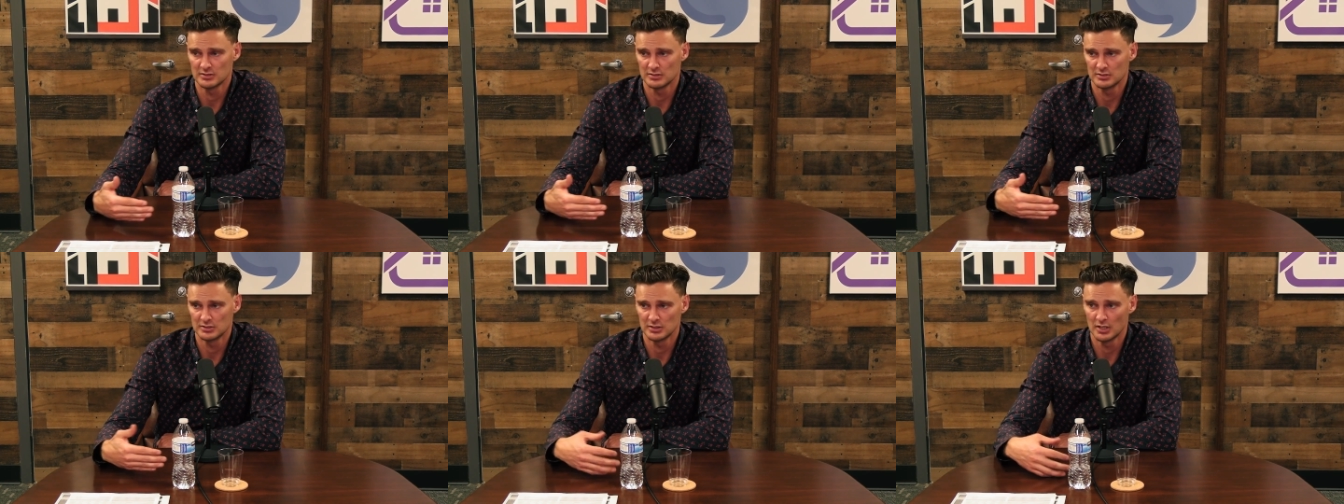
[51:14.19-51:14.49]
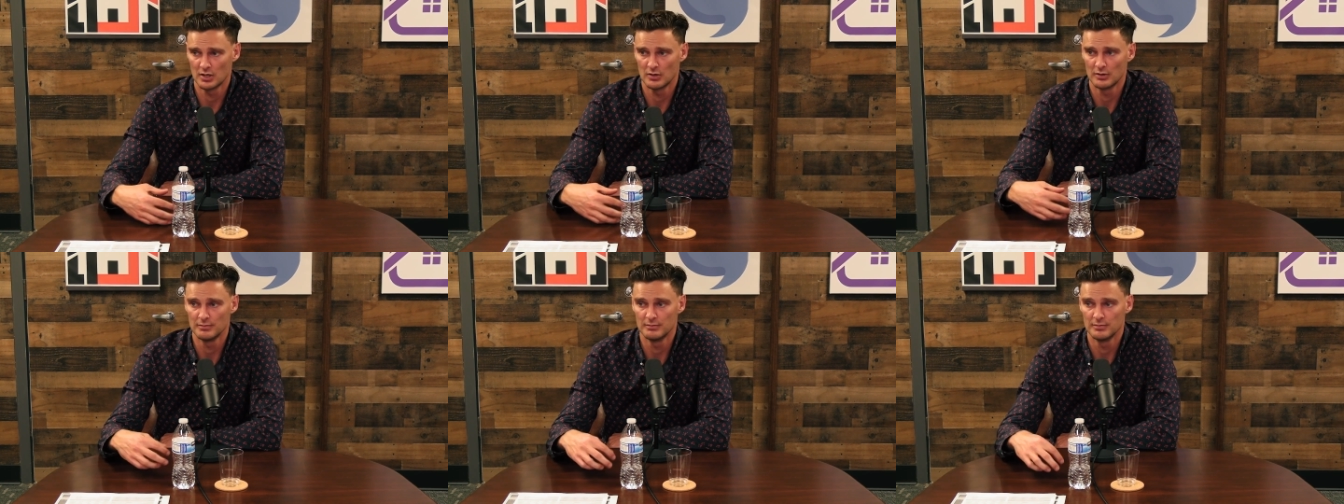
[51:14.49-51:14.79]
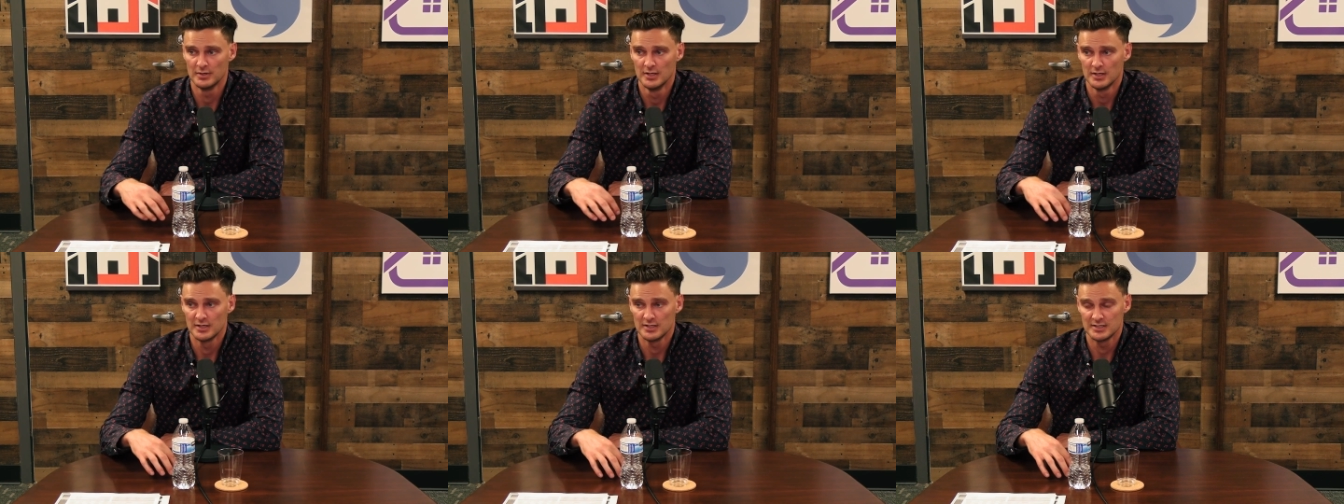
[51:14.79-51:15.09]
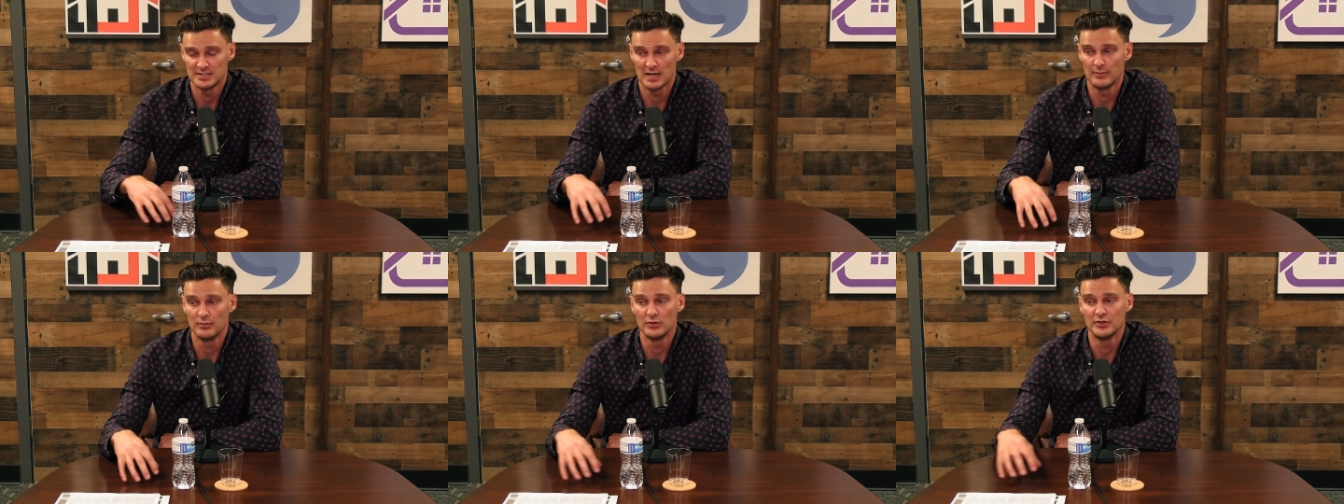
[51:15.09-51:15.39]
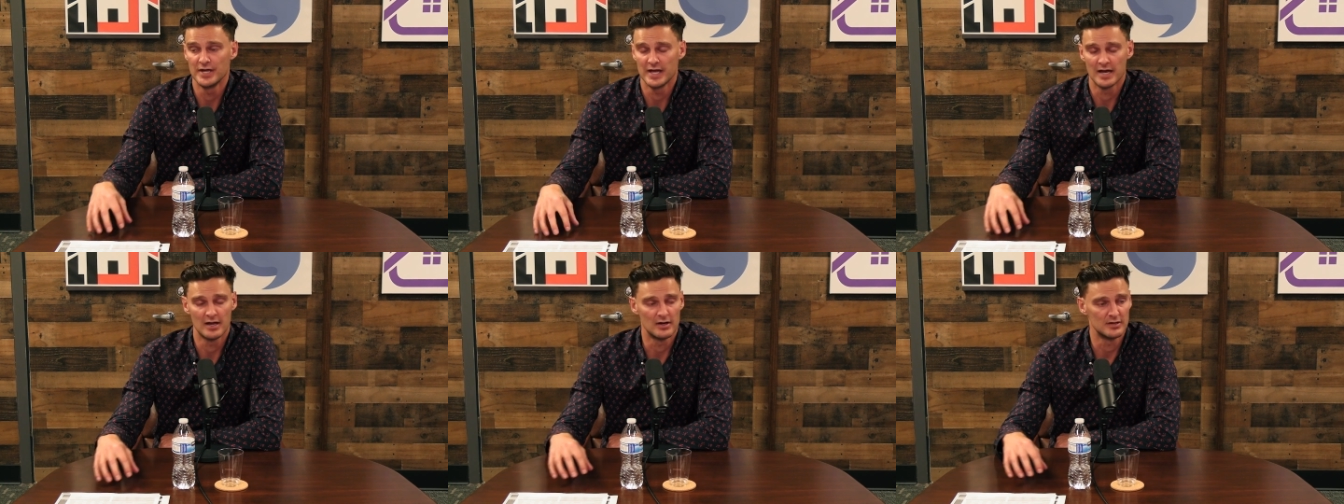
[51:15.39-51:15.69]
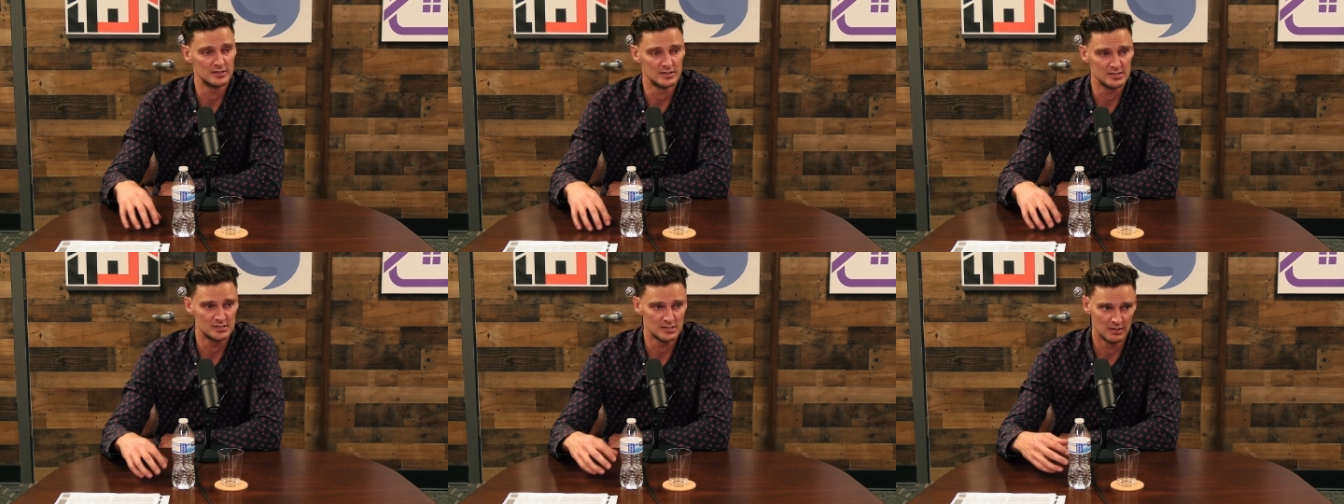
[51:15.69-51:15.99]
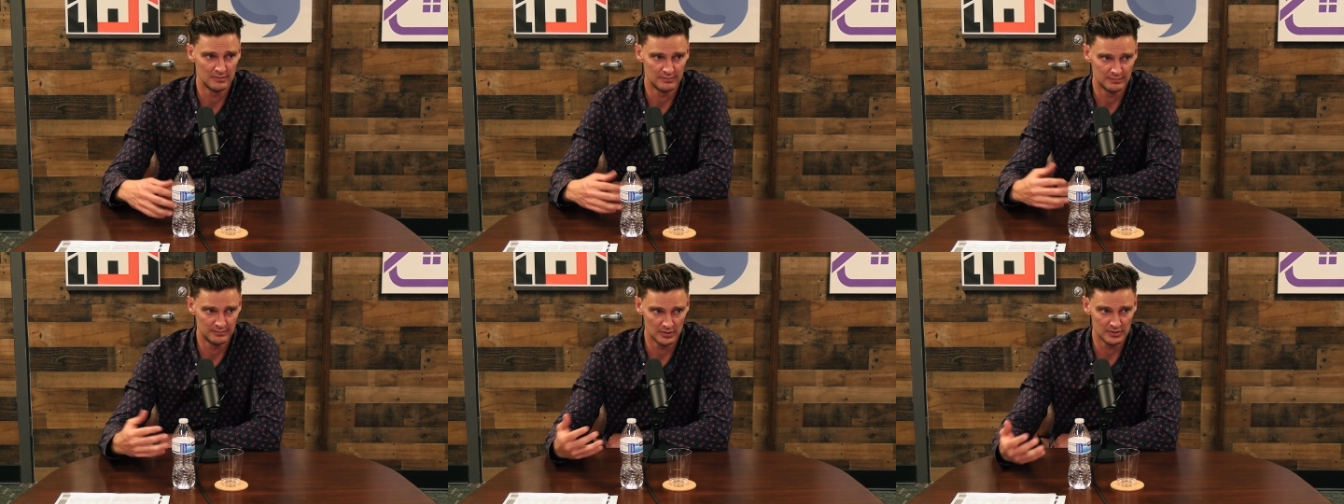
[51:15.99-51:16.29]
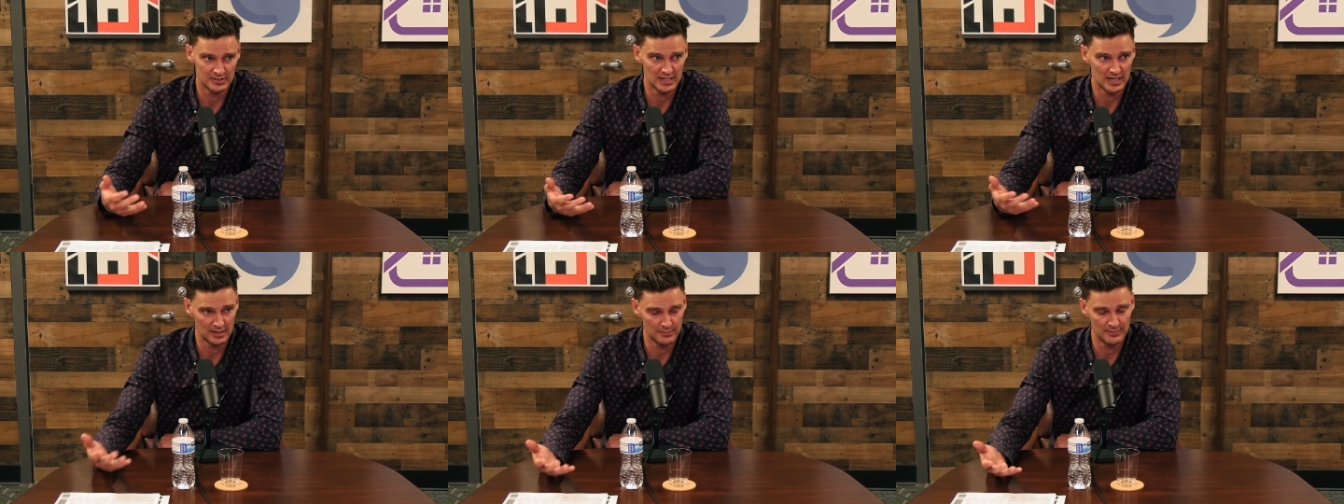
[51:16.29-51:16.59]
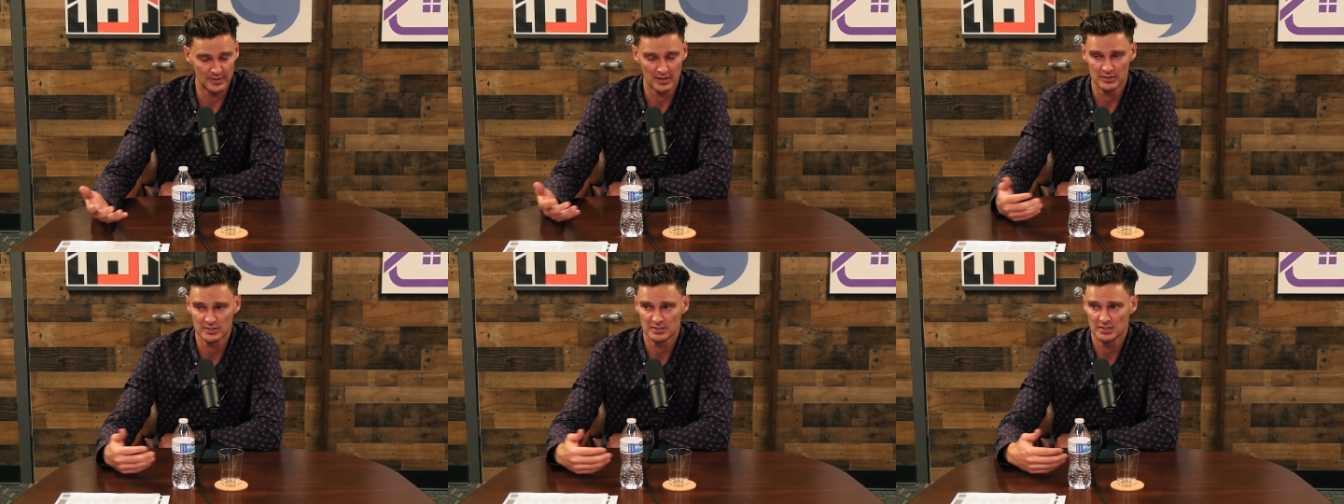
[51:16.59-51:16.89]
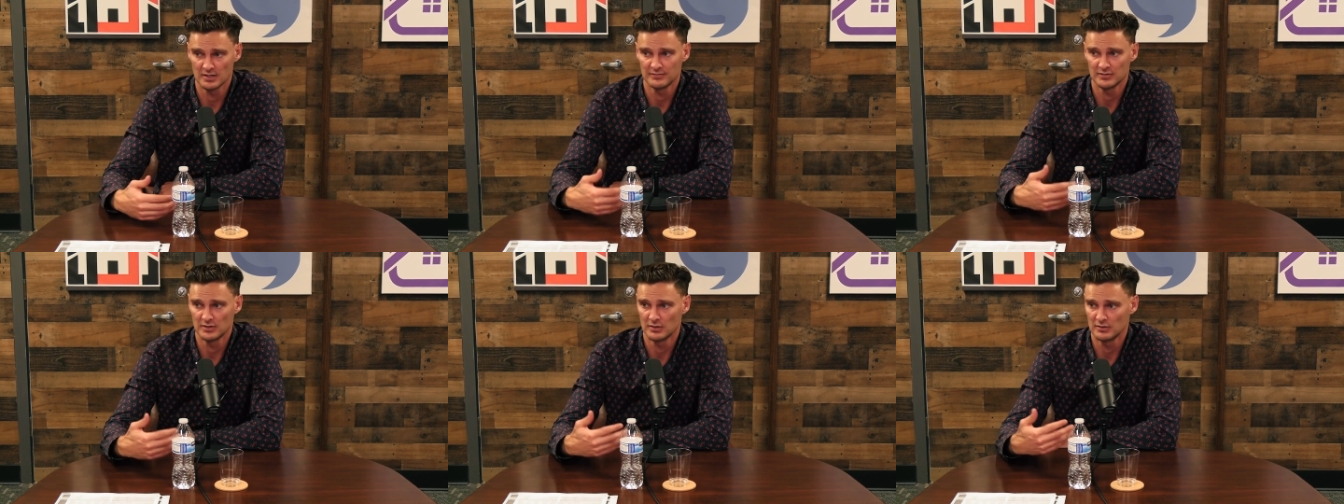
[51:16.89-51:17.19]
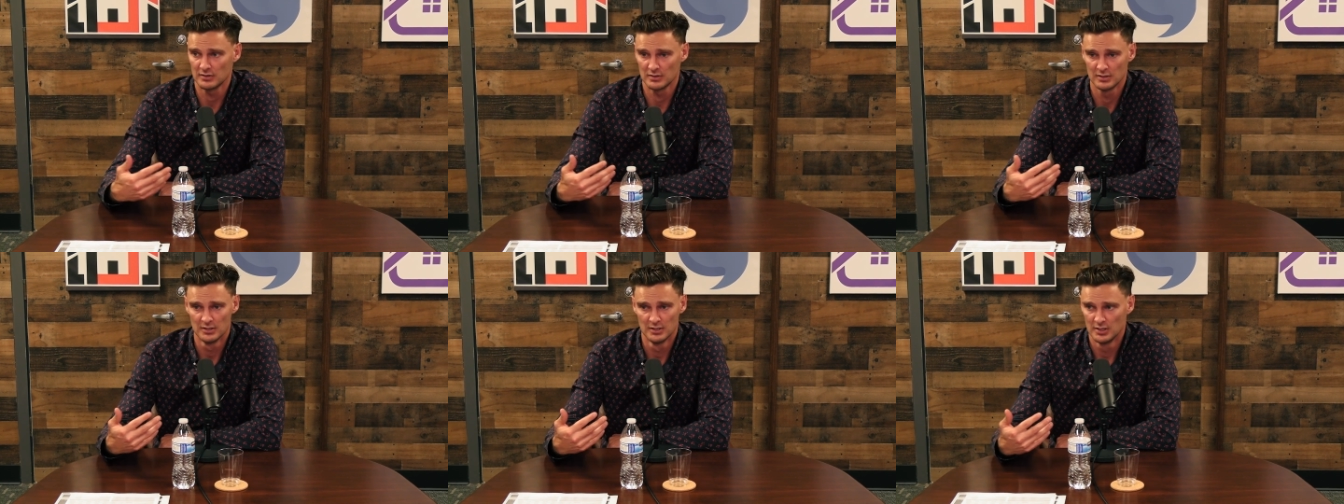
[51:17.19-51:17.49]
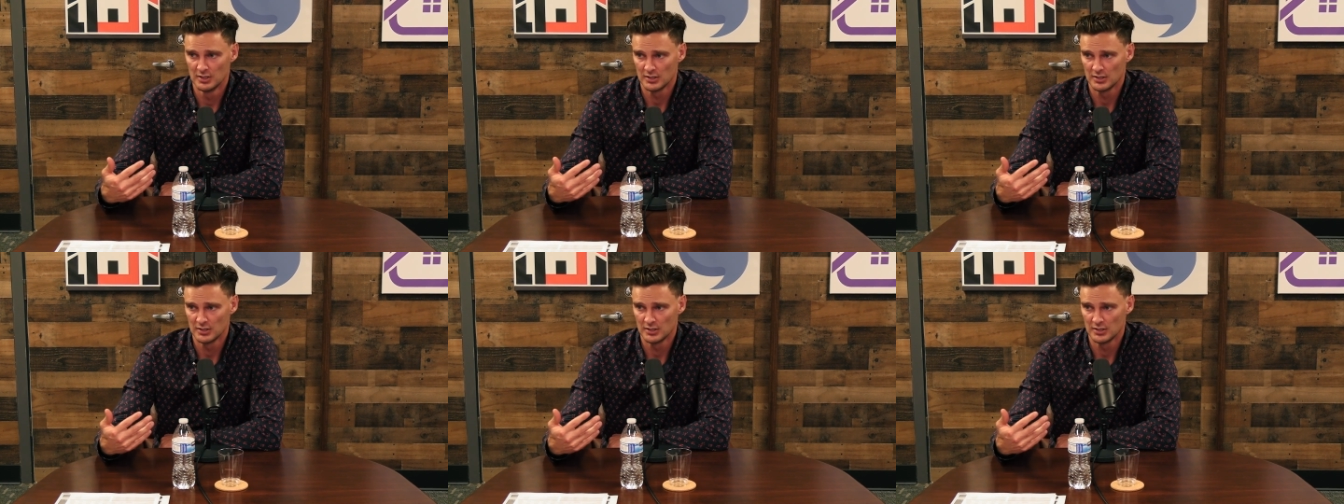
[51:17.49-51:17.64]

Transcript: To to go and double down on yourself. You know, take a bet on yourself. You know, the